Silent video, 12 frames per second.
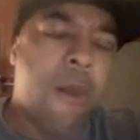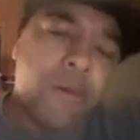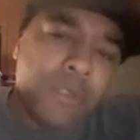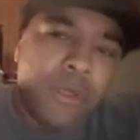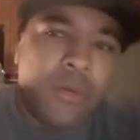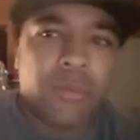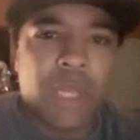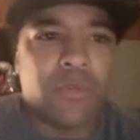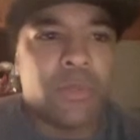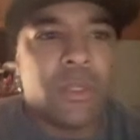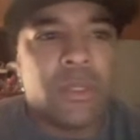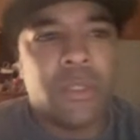So,
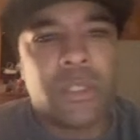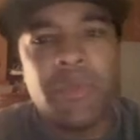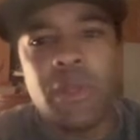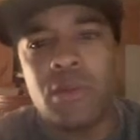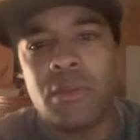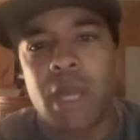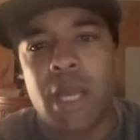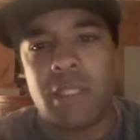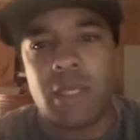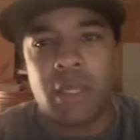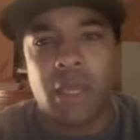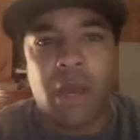that's what it is. Let me know what you guys
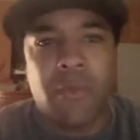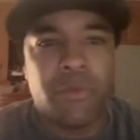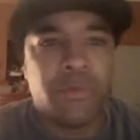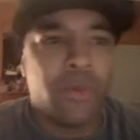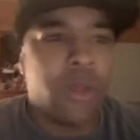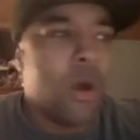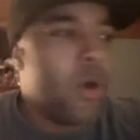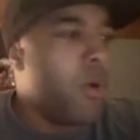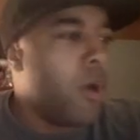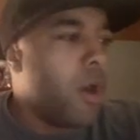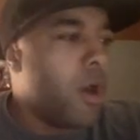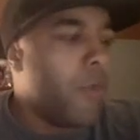think in the comments
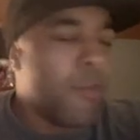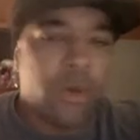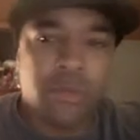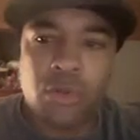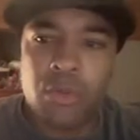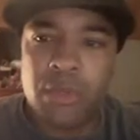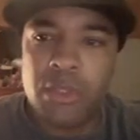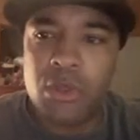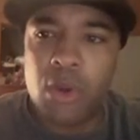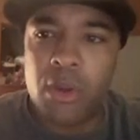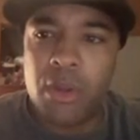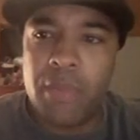below. I'm also going to be
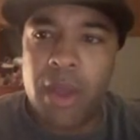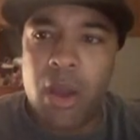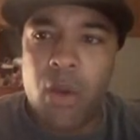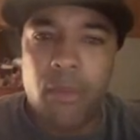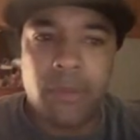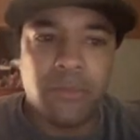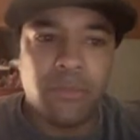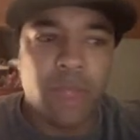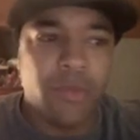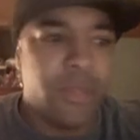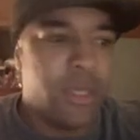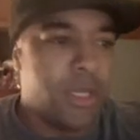talking about
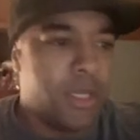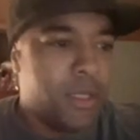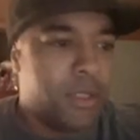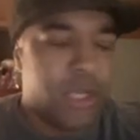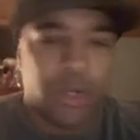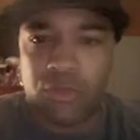the Terrence